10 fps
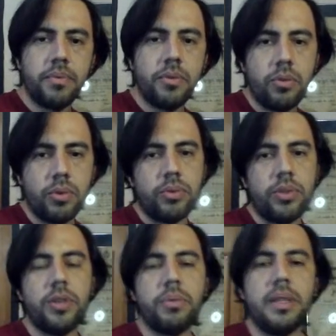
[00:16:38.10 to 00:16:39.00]
To
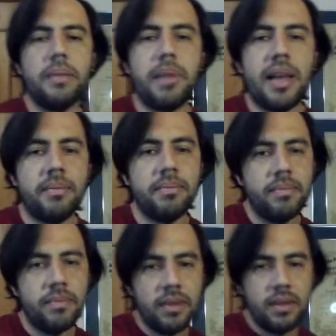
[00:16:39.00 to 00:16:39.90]
continue with the plan.
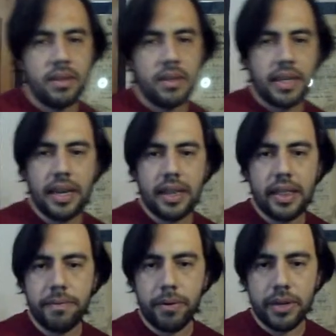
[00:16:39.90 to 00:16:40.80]
Here
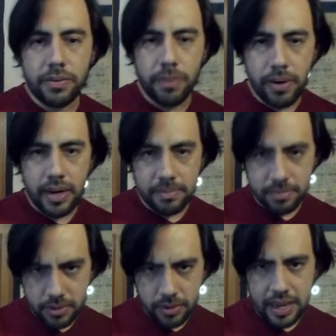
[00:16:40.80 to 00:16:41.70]
d4 is falling,
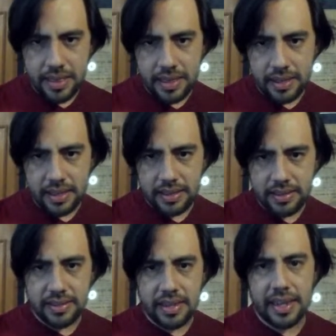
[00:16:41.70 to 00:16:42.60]
so I think that this
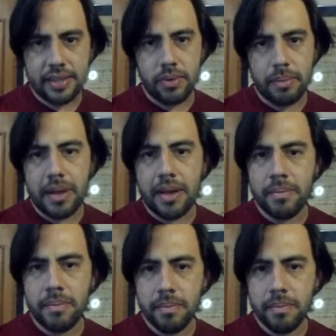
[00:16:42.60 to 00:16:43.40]
is an extra pawn.